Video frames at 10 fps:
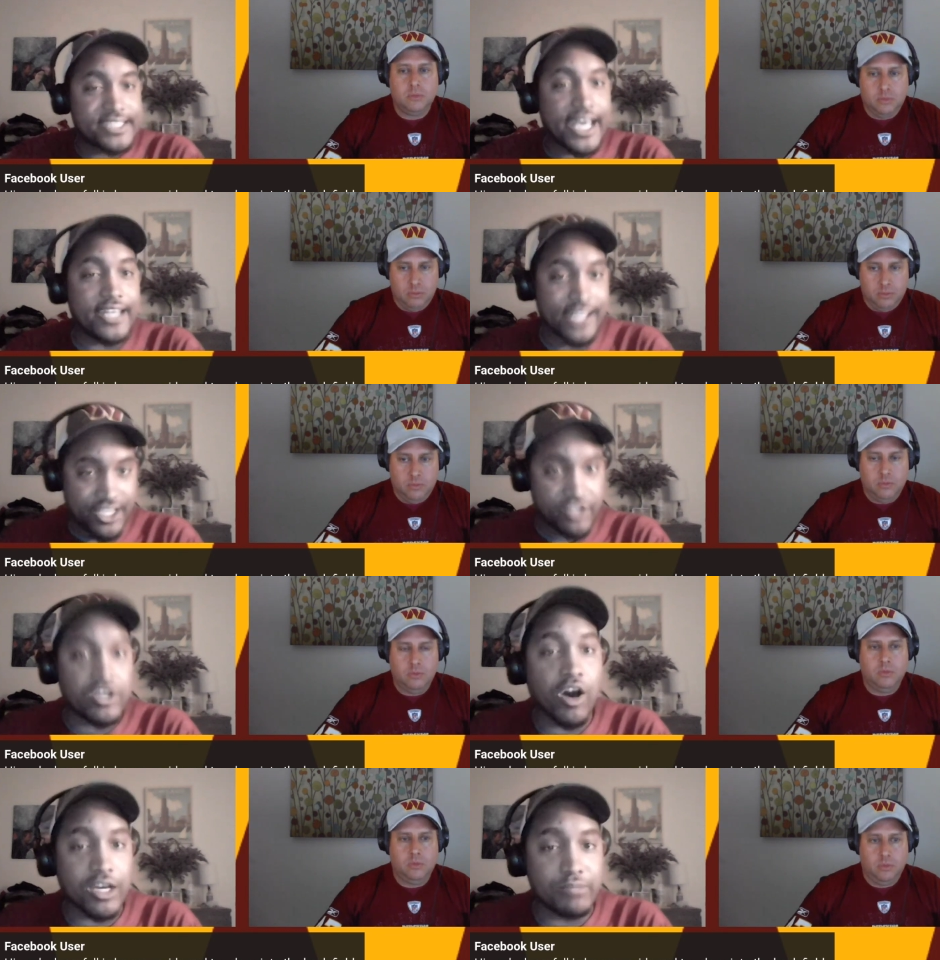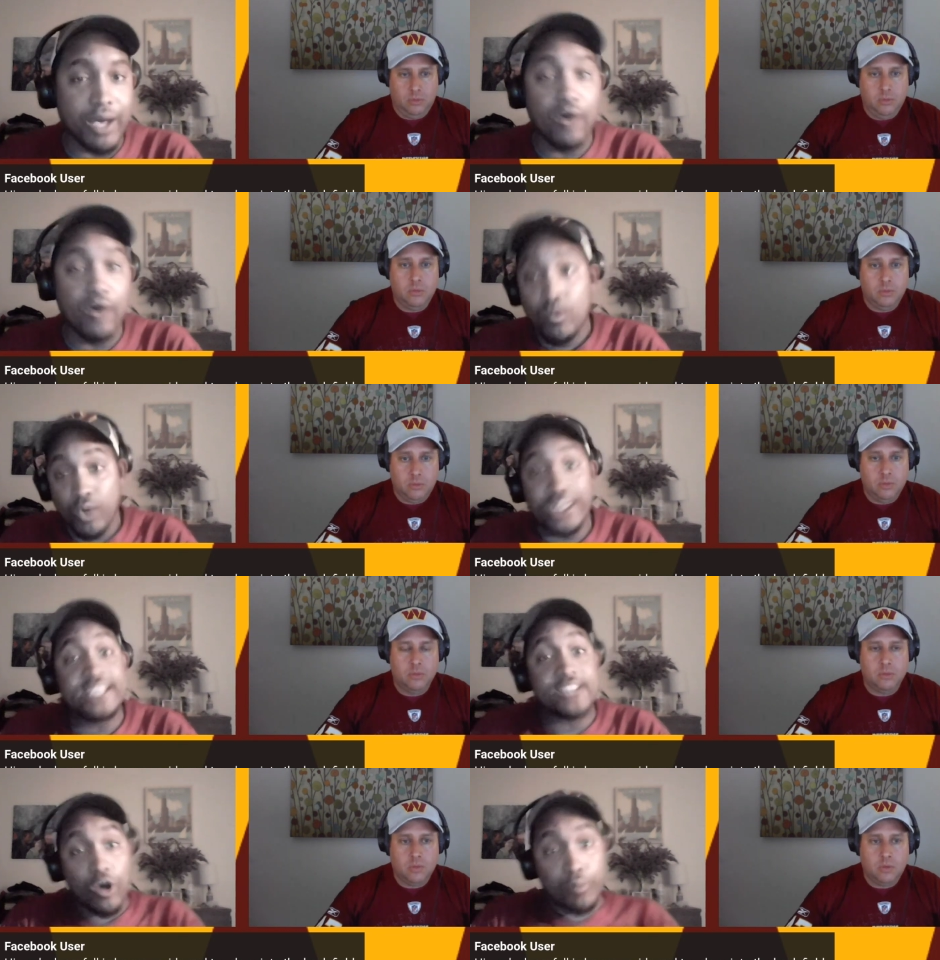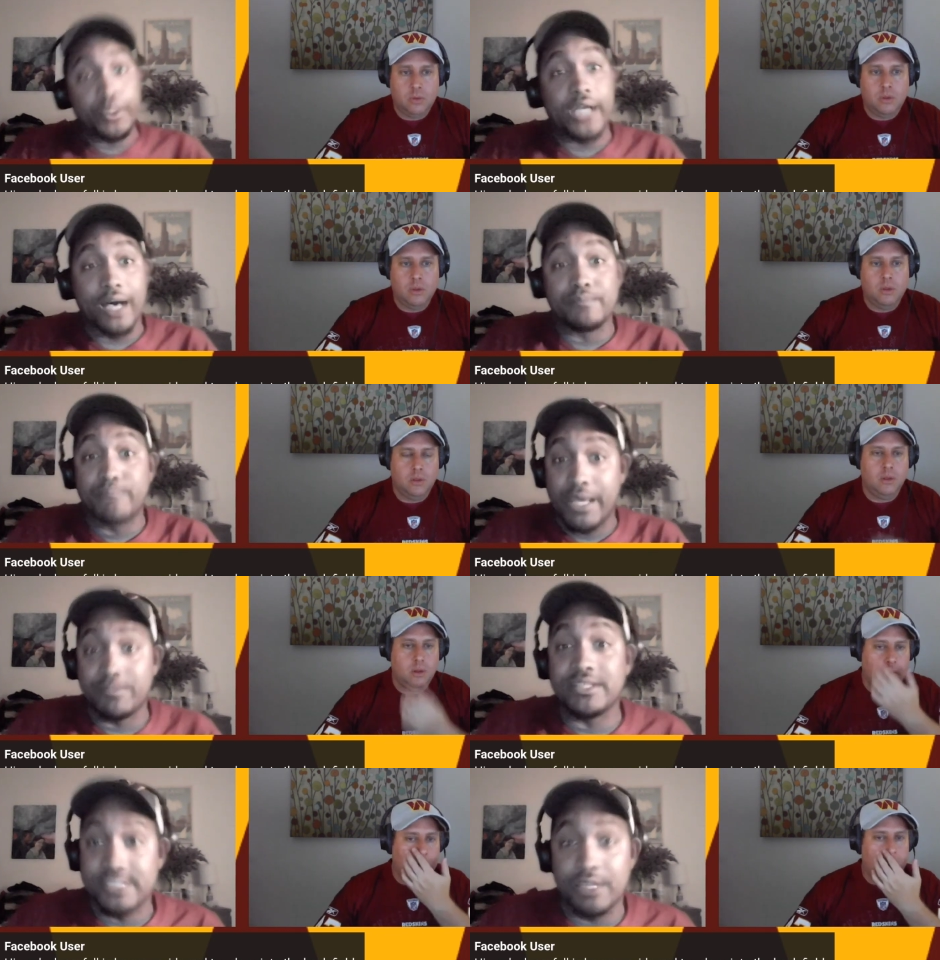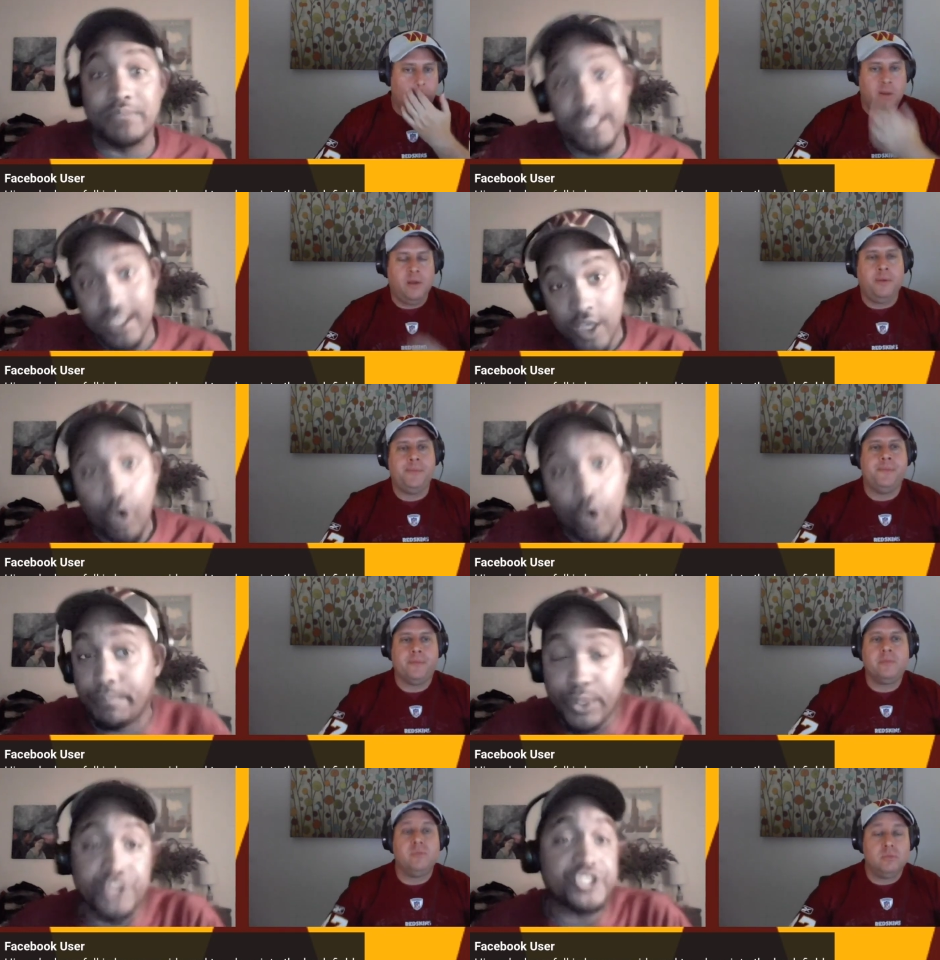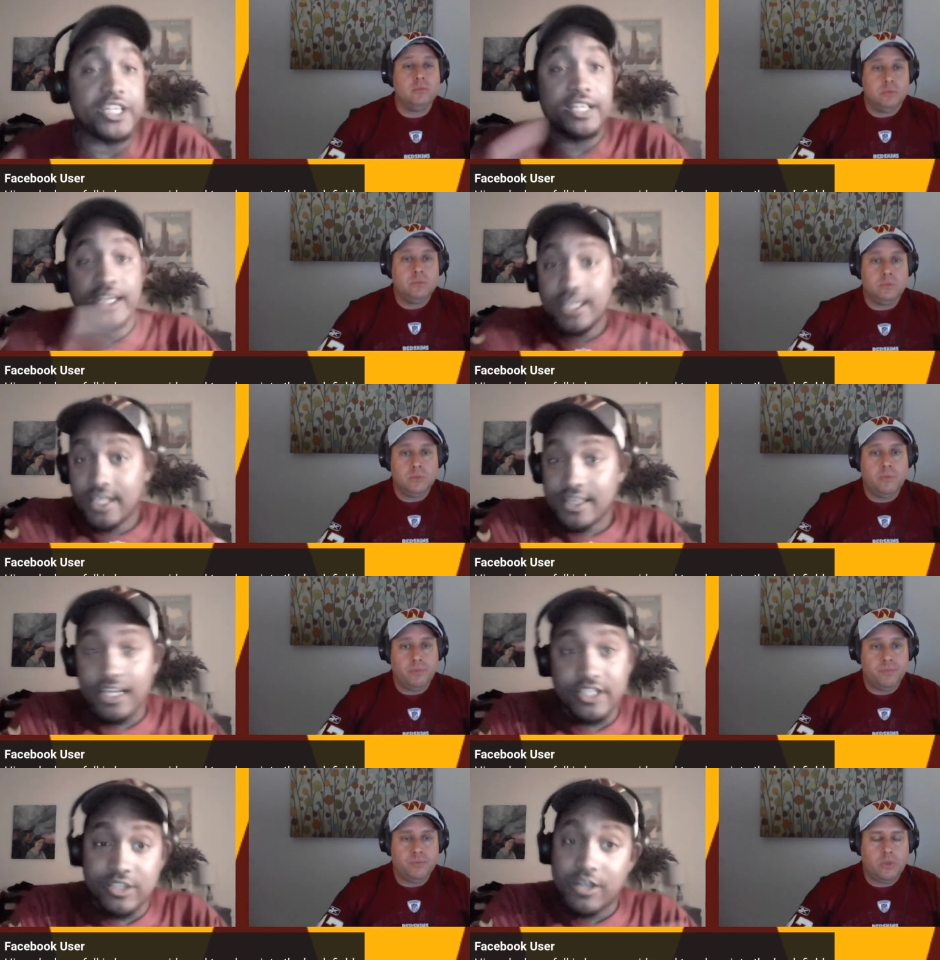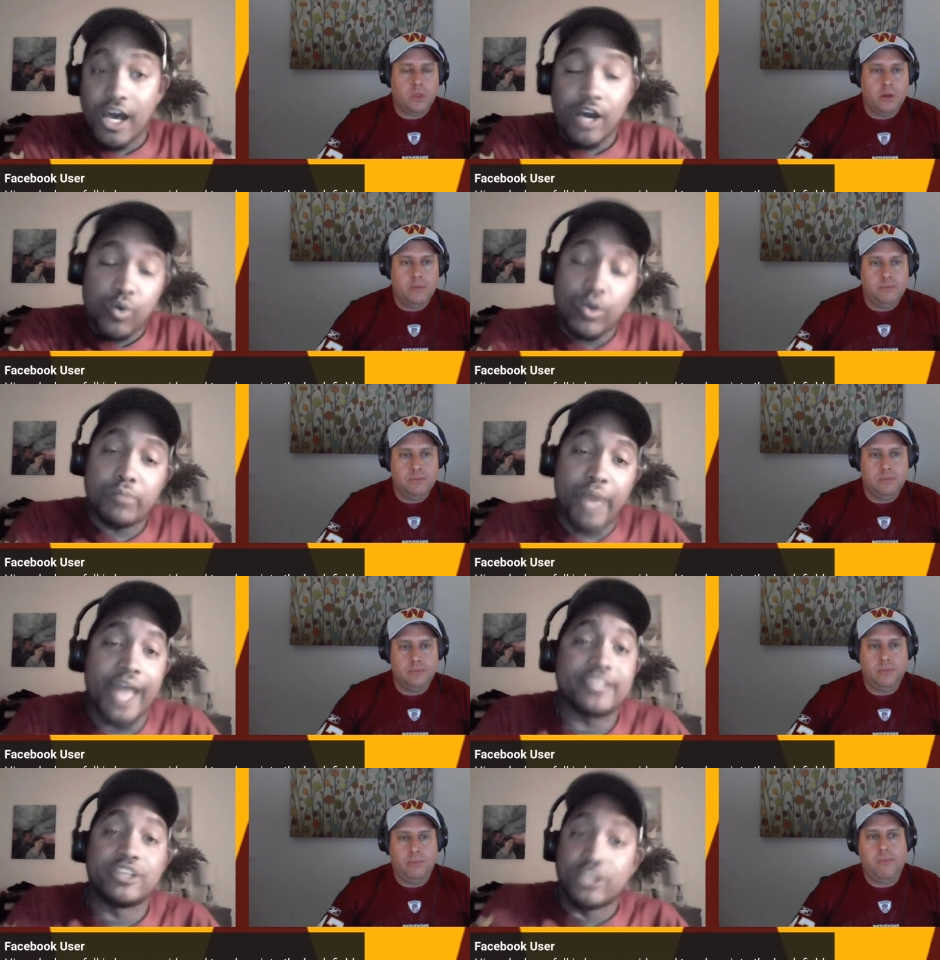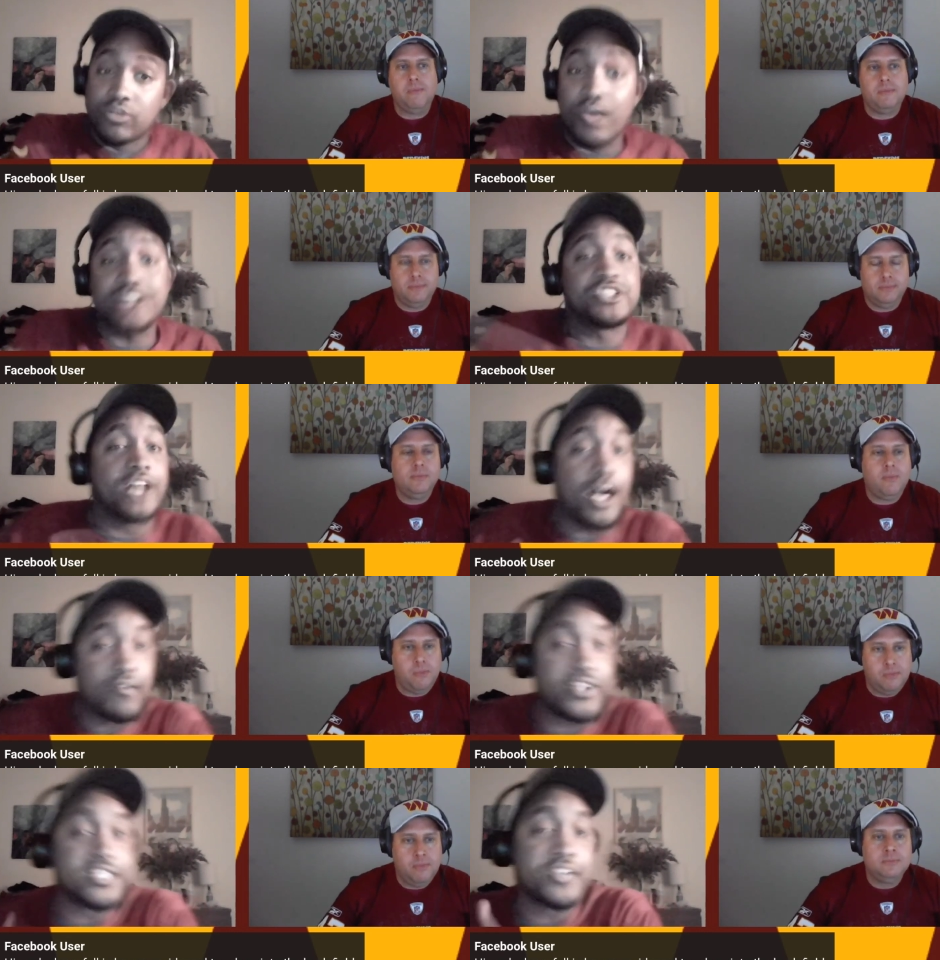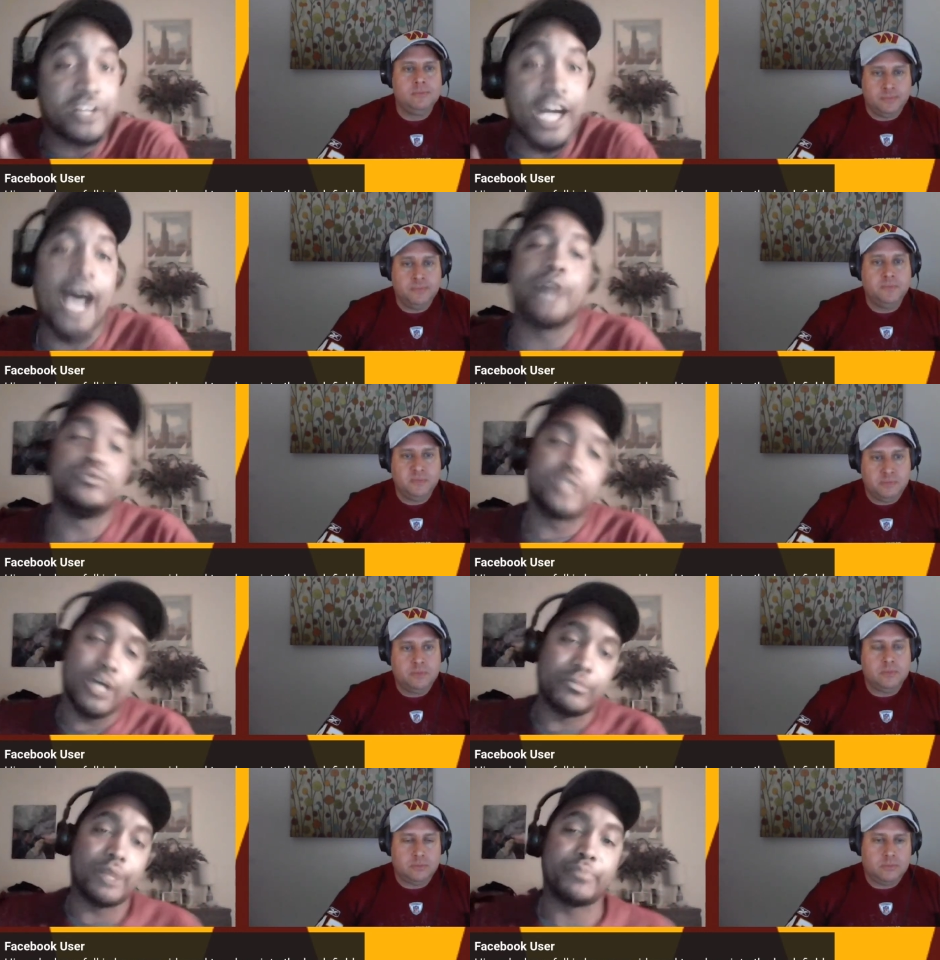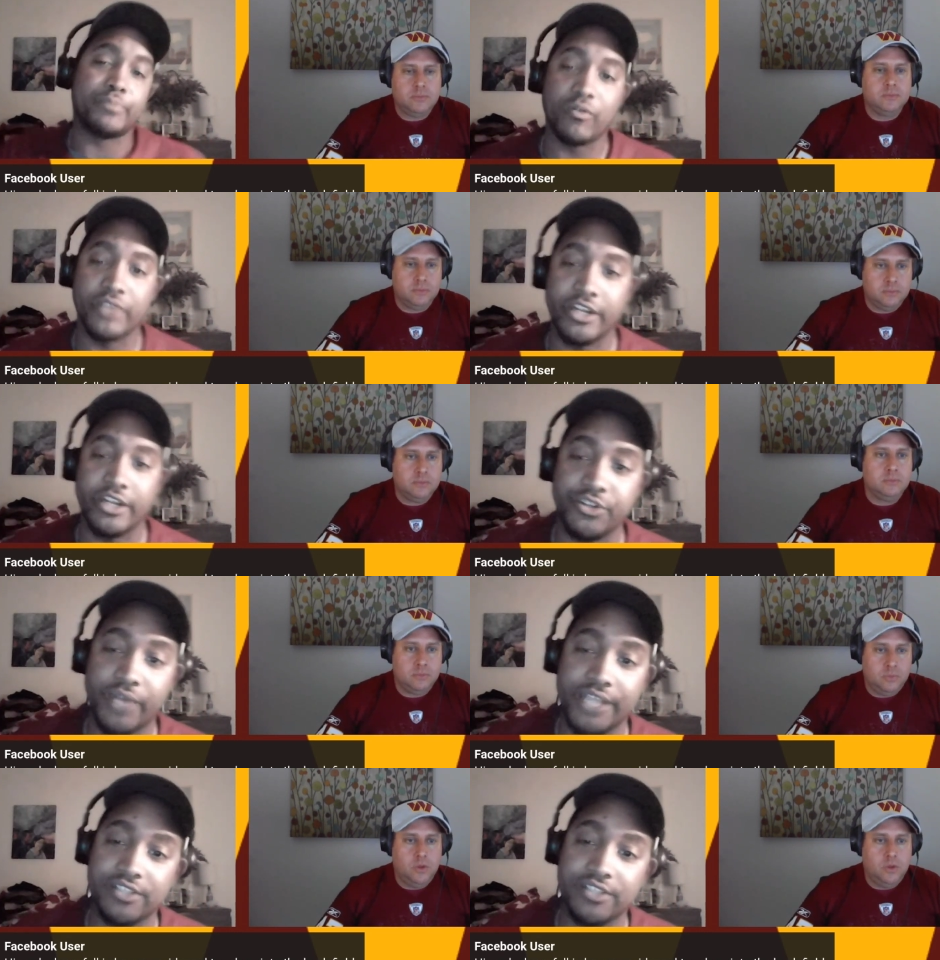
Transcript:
Speaker 1: that, like you're talking about, where he's opening up maybe something or pushing the uh, quarterback to the direction of his other guy who's coming up over there to do that.